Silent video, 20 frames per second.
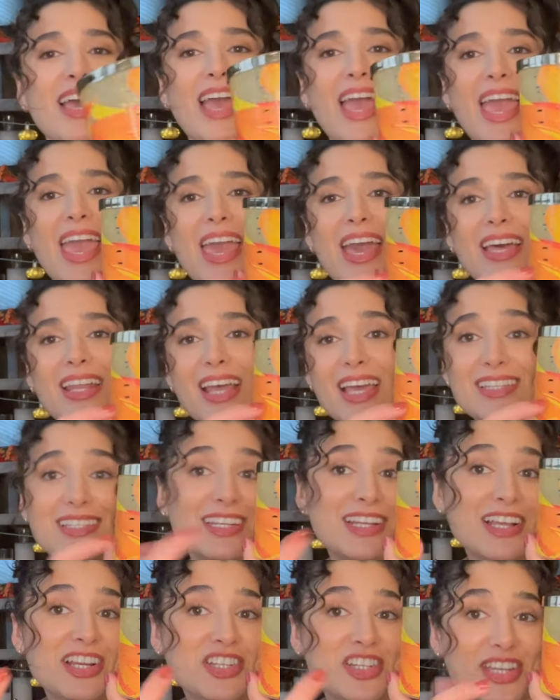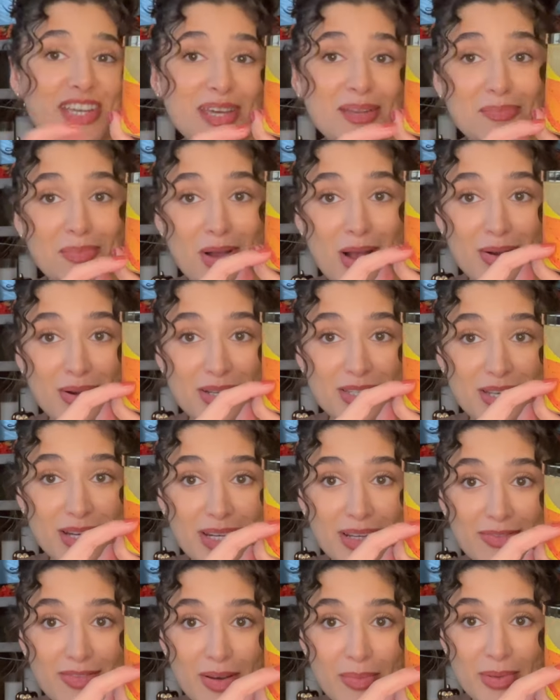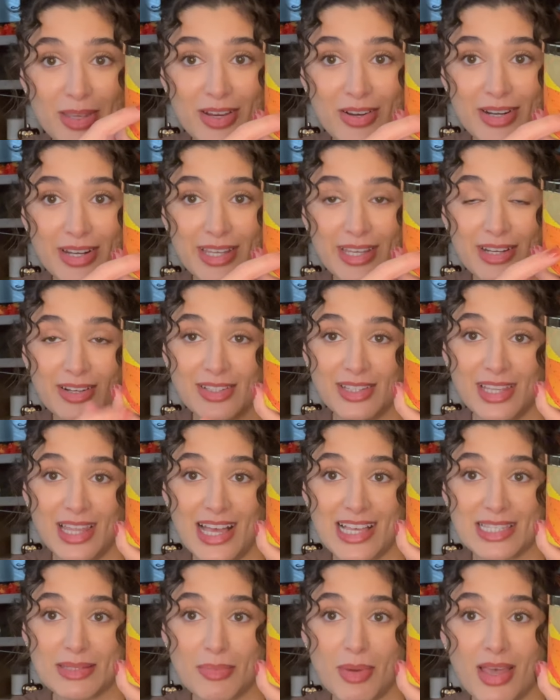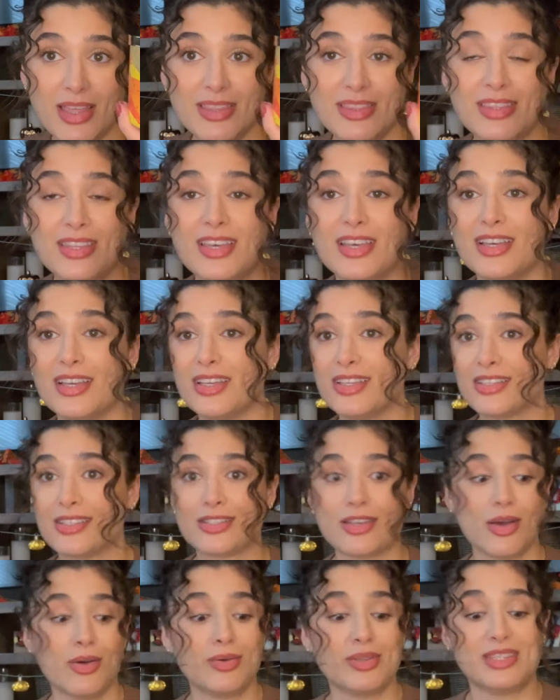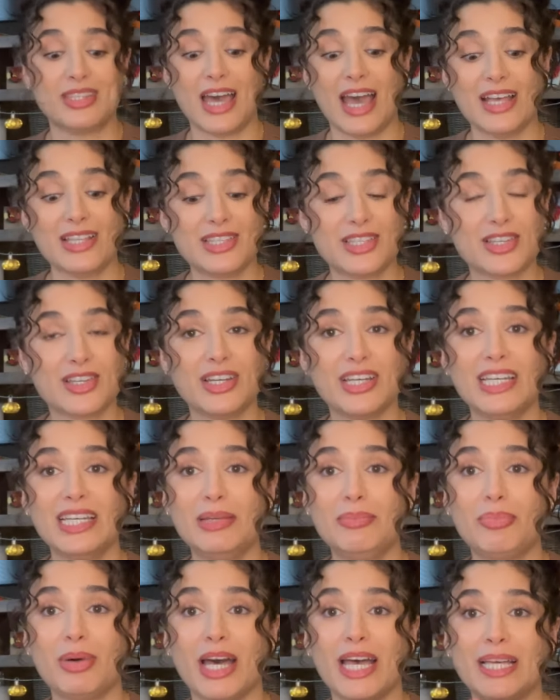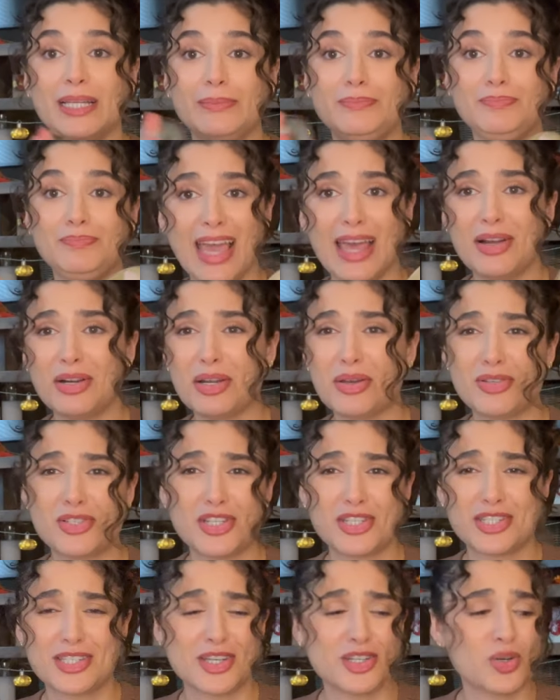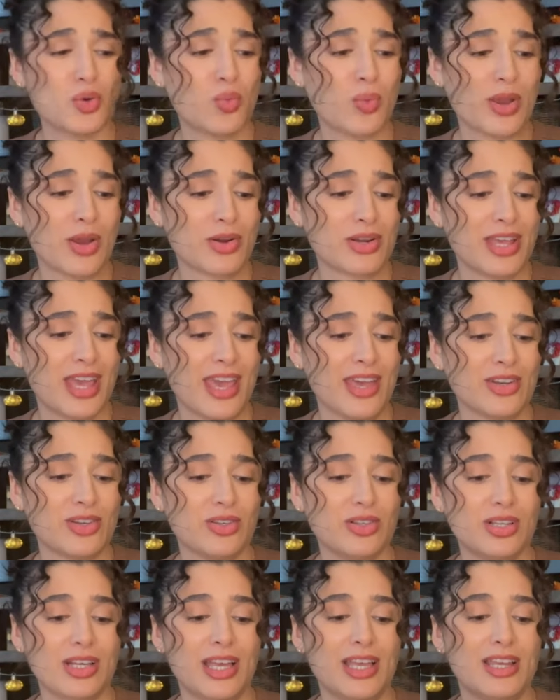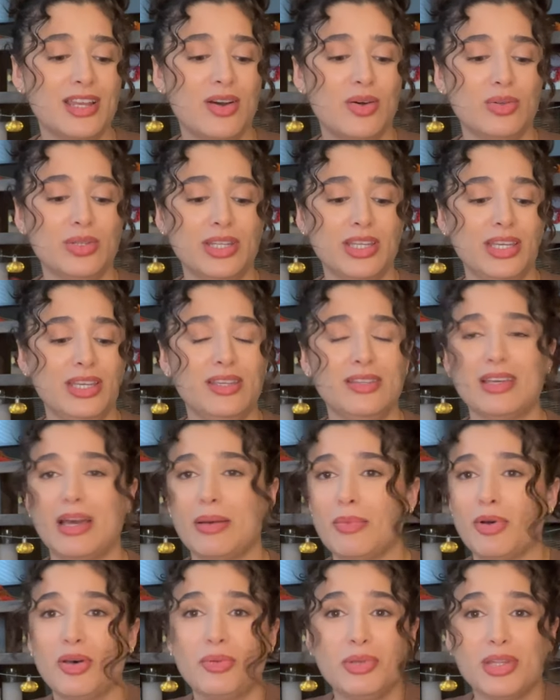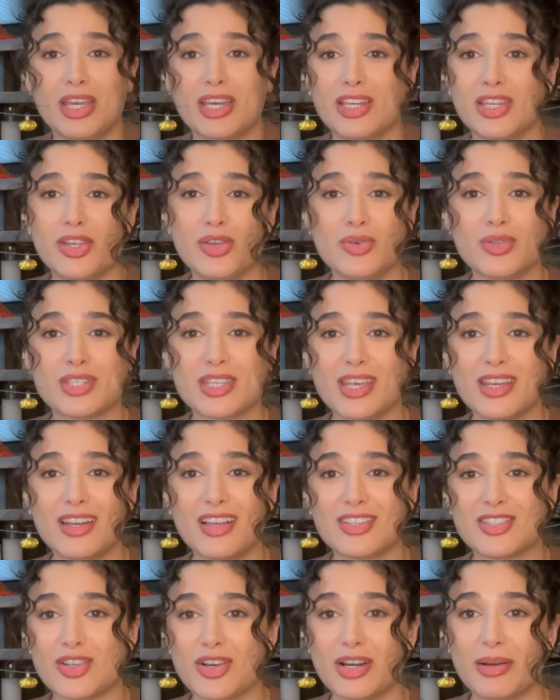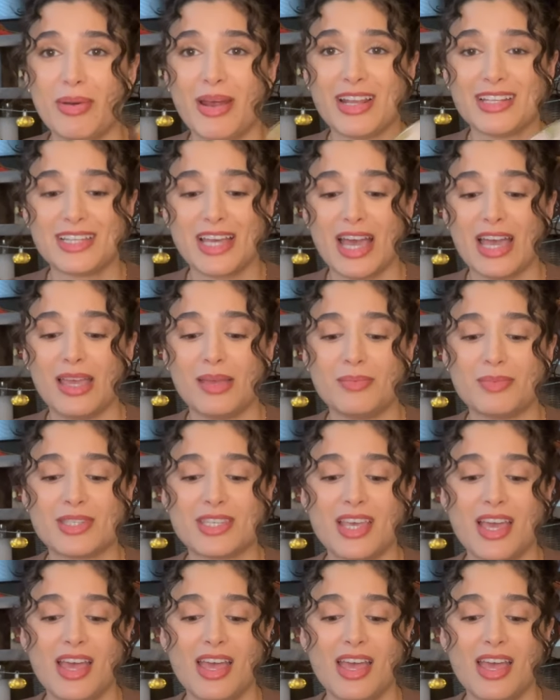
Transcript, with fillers: And I did actually get progress on it from here to here in the last month. So that's good, but I don't know, it's just such a weird candle. It only, I'm only gonna use it a certain amount of times.